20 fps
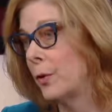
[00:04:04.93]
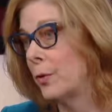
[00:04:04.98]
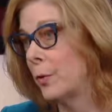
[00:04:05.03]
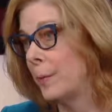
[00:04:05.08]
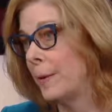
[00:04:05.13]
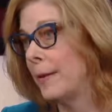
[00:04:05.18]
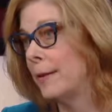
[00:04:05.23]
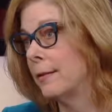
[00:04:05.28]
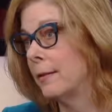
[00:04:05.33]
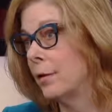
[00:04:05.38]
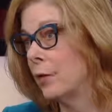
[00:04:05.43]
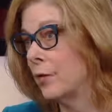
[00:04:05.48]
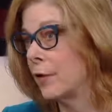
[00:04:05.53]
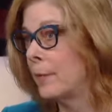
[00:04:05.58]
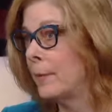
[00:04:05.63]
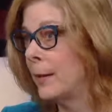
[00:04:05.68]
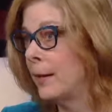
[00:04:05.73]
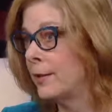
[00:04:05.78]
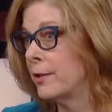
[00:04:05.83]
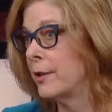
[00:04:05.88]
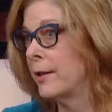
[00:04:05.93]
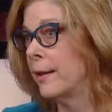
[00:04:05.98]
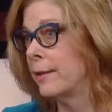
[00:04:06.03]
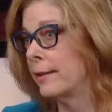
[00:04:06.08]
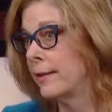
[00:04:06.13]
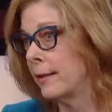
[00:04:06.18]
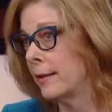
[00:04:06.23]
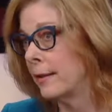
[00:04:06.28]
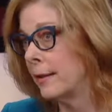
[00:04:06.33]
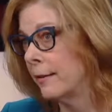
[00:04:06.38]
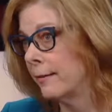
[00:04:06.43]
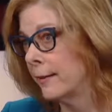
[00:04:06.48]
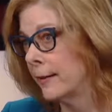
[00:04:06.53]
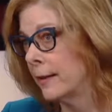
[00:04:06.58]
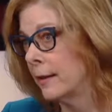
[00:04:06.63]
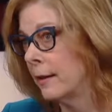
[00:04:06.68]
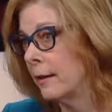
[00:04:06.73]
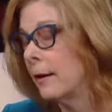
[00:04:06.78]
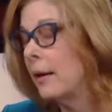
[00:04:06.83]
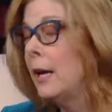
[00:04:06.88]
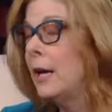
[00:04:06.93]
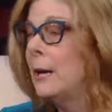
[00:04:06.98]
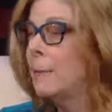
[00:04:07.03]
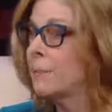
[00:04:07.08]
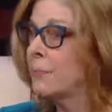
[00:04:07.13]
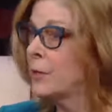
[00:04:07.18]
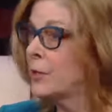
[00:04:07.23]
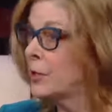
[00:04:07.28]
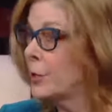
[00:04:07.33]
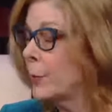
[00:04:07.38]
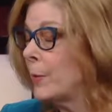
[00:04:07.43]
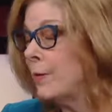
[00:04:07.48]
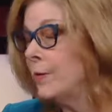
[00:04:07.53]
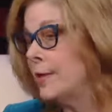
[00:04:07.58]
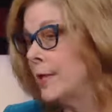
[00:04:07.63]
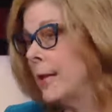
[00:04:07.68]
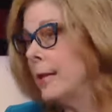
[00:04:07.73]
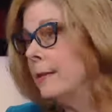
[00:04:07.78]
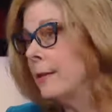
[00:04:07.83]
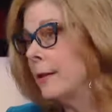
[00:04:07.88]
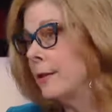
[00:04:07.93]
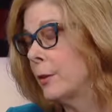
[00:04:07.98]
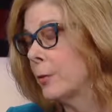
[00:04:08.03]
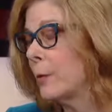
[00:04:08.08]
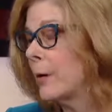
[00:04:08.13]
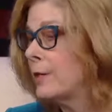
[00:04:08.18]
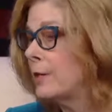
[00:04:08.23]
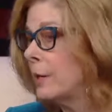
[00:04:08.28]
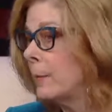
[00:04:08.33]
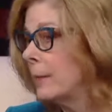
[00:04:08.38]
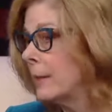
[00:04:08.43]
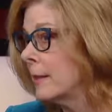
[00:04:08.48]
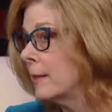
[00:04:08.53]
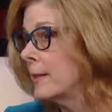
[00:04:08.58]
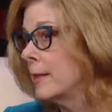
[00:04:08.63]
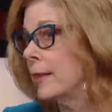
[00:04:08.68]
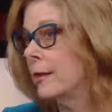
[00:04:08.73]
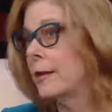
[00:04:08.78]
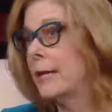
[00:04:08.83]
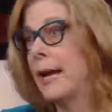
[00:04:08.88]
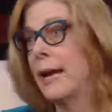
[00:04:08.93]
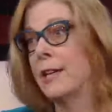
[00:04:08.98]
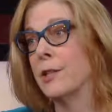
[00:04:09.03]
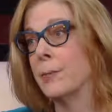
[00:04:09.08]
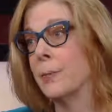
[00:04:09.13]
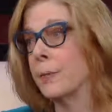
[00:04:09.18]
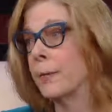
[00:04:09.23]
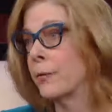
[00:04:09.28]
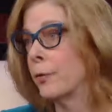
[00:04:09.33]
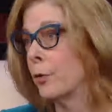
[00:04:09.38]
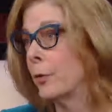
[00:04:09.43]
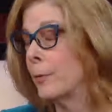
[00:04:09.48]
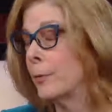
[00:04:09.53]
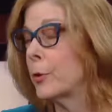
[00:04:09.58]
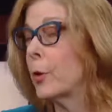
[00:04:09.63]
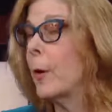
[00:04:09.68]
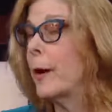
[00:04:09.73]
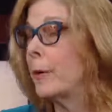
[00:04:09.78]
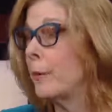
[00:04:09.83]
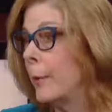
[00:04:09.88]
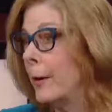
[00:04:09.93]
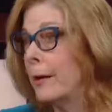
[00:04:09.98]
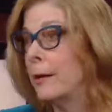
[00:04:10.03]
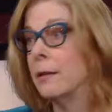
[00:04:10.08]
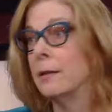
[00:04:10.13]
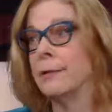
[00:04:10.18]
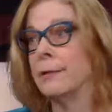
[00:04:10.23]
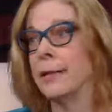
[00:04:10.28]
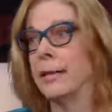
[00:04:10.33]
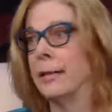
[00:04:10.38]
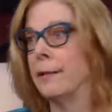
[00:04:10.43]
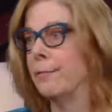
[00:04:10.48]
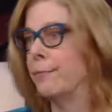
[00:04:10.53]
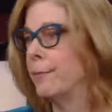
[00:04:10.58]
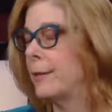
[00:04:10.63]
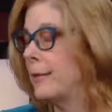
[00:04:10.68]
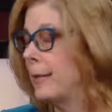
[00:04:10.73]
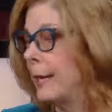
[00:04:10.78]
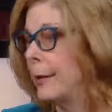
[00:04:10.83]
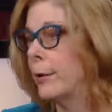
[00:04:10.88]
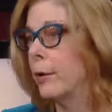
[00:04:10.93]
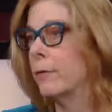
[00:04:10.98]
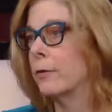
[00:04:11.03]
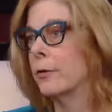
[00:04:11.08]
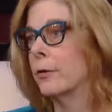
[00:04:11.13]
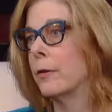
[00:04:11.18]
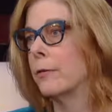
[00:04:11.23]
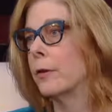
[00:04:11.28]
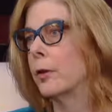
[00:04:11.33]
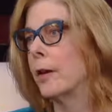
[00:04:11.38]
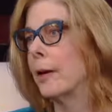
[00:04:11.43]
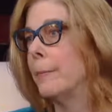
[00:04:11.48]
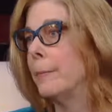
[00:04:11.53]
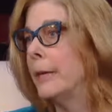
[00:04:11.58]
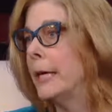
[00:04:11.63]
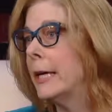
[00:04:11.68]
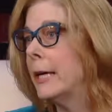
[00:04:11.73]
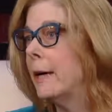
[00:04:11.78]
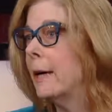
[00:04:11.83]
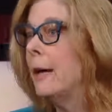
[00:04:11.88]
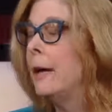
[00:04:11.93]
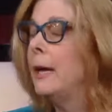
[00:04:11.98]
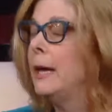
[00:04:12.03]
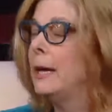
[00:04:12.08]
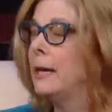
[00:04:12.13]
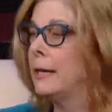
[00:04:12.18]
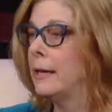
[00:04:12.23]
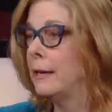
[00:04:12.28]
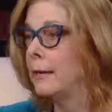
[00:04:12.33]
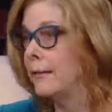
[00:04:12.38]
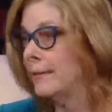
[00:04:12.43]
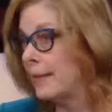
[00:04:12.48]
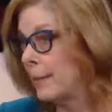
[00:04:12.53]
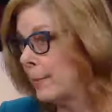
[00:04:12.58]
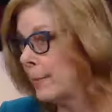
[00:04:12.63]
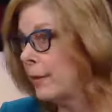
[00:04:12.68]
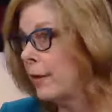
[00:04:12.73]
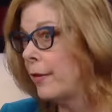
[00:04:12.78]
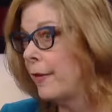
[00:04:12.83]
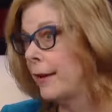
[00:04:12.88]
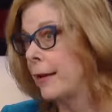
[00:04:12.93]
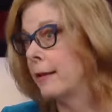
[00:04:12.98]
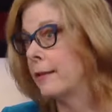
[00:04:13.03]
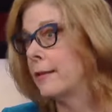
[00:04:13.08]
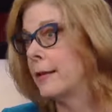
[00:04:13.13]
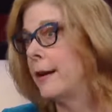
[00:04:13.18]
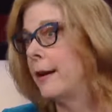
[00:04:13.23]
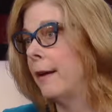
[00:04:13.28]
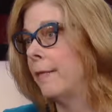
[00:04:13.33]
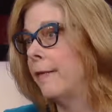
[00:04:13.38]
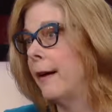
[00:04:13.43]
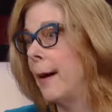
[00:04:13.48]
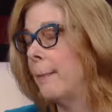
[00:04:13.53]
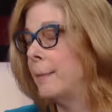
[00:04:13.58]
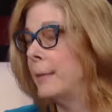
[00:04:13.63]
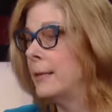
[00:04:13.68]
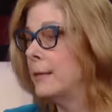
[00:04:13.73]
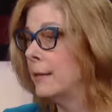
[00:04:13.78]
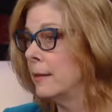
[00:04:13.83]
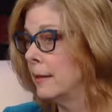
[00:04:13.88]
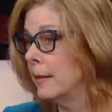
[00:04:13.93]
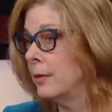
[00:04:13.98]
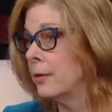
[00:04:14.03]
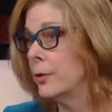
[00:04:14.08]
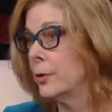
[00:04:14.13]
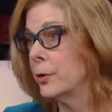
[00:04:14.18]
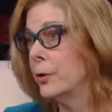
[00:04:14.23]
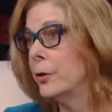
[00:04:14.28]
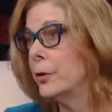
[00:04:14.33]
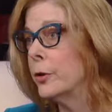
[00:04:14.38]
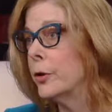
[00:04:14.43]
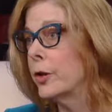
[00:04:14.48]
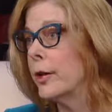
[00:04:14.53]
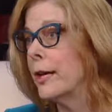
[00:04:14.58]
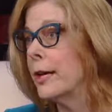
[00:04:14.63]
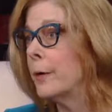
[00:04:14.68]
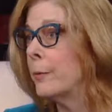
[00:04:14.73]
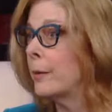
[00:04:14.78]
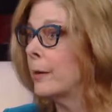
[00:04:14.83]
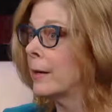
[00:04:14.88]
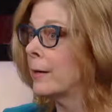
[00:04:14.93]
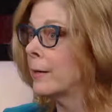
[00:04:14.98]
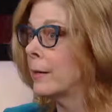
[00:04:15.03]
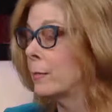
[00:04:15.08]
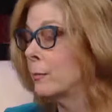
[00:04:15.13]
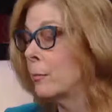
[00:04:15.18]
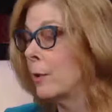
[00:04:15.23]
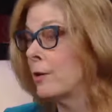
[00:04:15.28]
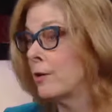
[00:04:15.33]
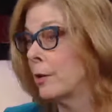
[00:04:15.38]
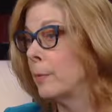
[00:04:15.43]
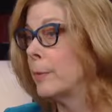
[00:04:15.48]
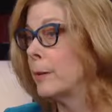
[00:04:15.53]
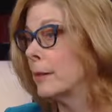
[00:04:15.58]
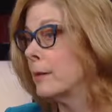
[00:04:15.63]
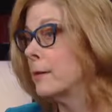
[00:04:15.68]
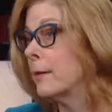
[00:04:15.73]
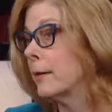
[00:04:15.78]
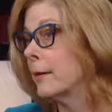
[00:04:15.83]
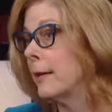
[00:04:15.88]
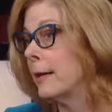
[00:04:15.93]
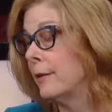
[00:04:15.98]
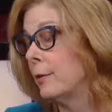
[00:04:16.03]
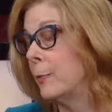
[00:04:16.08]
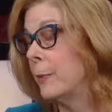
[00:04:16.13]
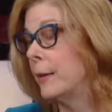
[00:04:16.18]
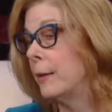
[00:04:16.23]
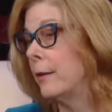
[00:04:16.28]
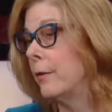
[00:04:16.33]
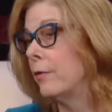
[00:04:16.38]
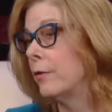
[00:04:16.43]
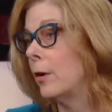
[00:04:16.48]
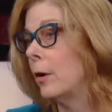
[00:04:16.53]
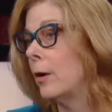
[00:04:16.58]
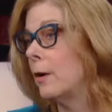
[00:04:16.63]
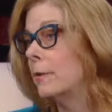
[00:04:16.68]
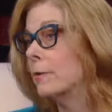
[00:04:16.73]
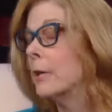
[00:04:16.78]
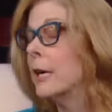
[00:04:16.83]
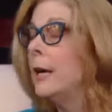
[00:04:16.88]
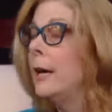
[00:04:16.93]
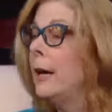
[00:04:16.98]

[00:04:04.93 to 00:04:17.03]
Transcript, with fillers: those bases for much that's significant. So we've seen that the Russian military has performed quite well in the takeover of Crimea, in some of the things that have happened in eastern Ukraine where the Russian military has been involved.